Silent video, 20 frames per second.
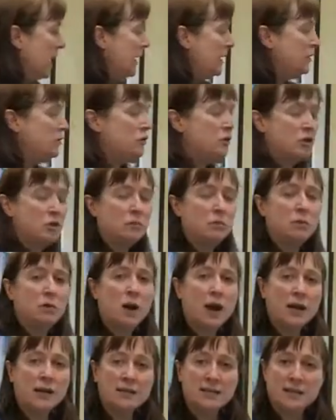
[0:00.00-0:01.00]
hydrogen
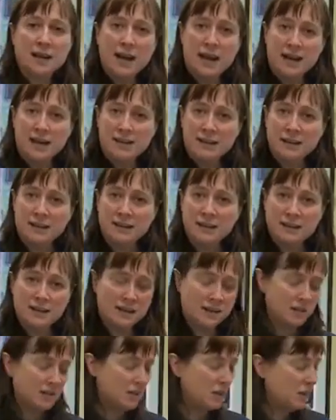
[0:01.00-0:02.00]
peroxide
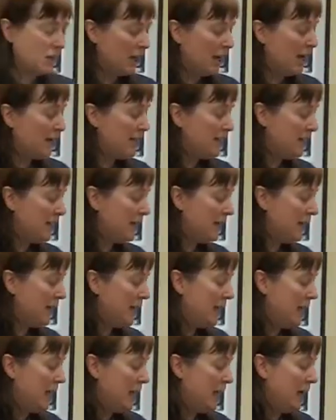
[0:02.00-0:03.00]
is a good idea.
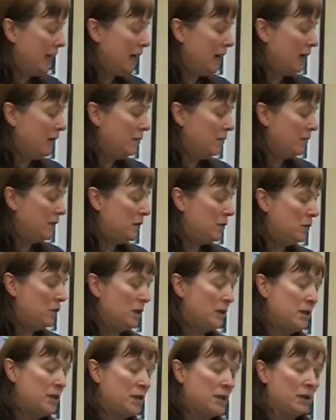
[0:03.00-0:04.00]
You
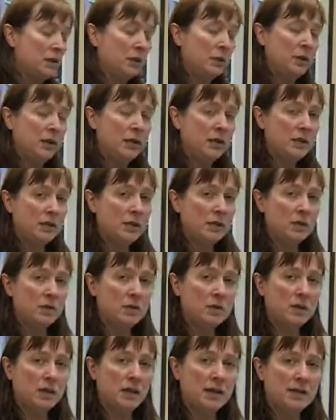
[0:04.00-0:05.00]
can dilute it and
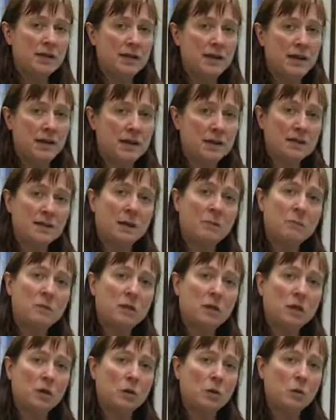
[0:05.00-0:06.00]
use it as an
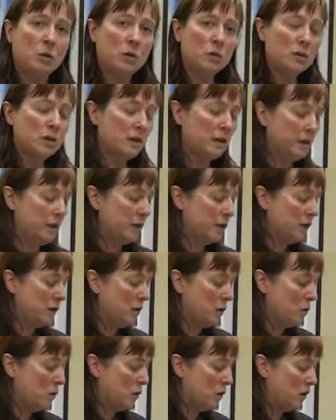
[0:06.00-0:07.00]
antiseptic or wound
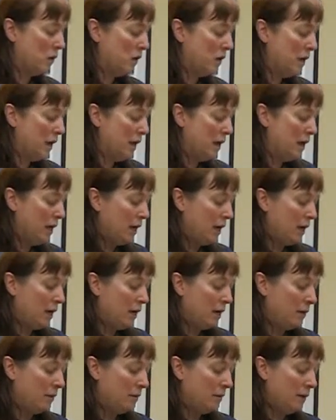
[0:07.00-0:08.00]
cleaner, or
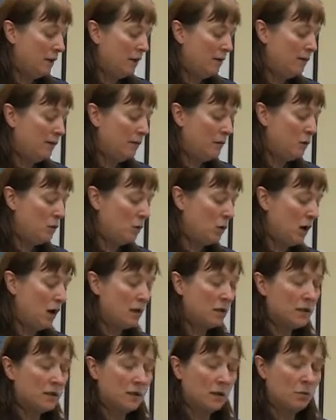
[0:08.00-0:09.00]
if you
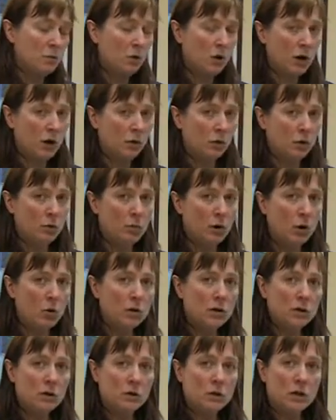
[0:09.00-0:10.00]
are somewhere
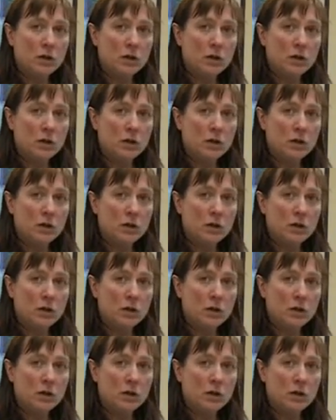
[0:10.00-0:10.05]
remote, you